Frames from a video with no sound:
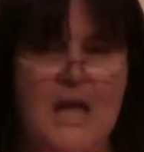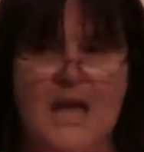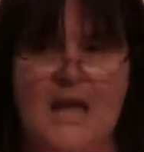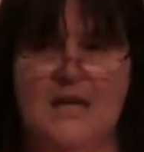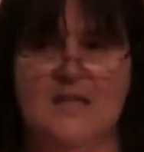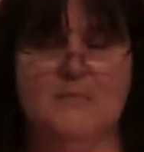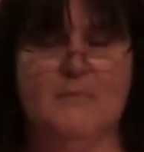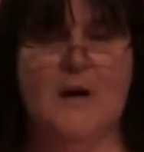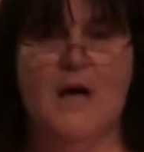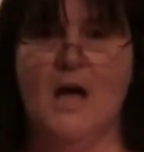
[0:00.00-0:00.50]

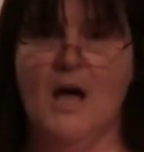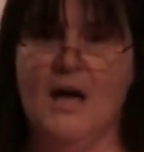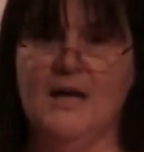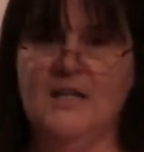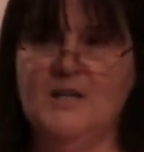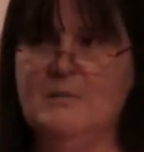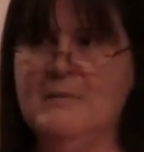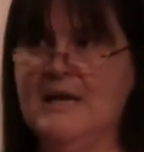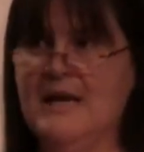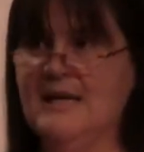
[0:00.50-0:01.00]
He's
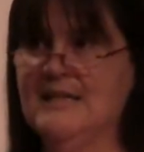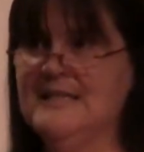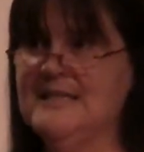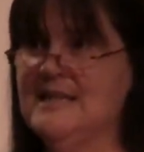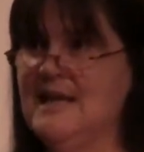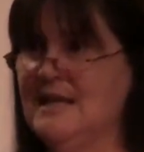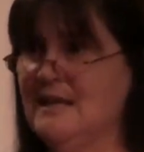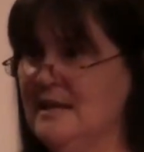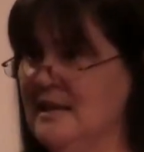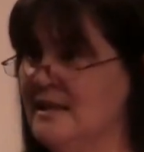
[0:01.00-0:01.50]
behind me and
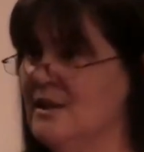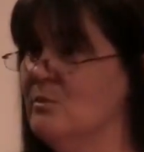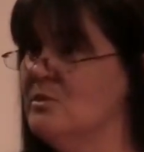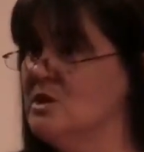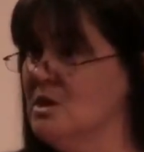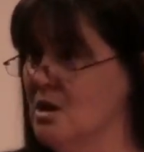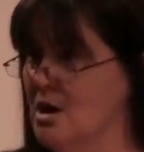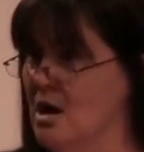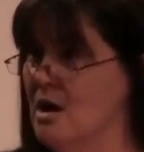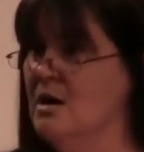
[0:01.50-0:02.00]
suddenly there was
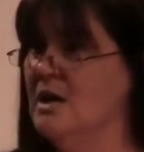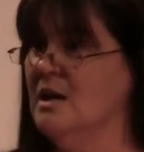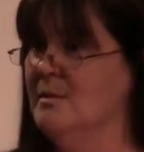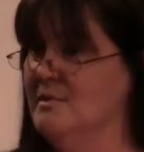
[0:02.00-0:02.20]
a car